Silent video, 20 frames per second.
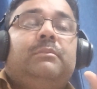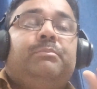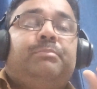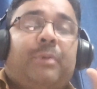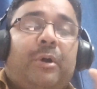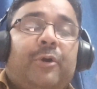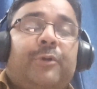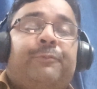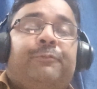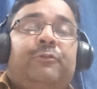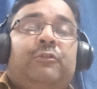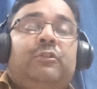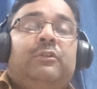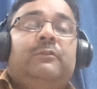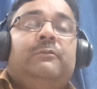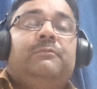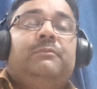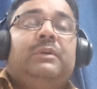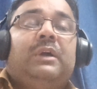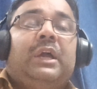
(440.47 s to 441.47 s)
powerful,
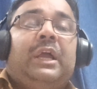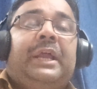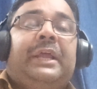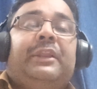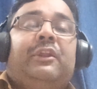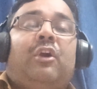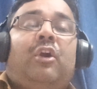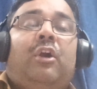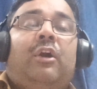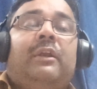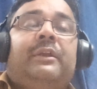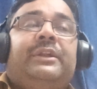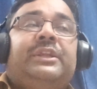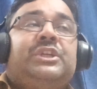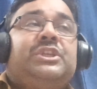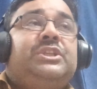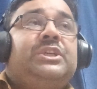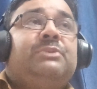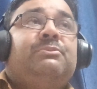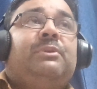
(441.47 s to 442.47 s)
and all
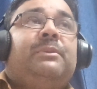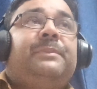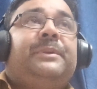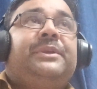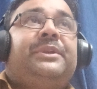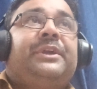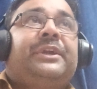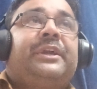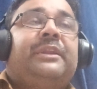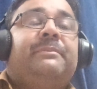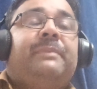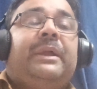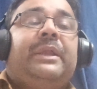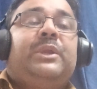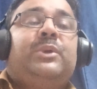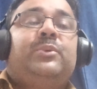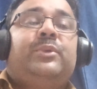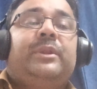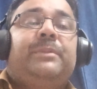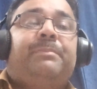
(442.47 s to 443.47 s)
decision will be taken by
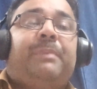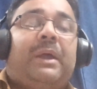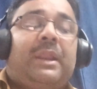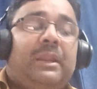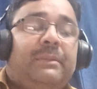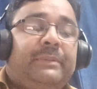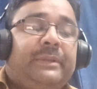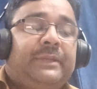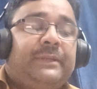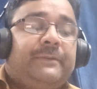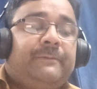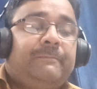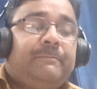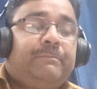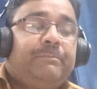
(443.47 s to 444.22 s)
union parliament,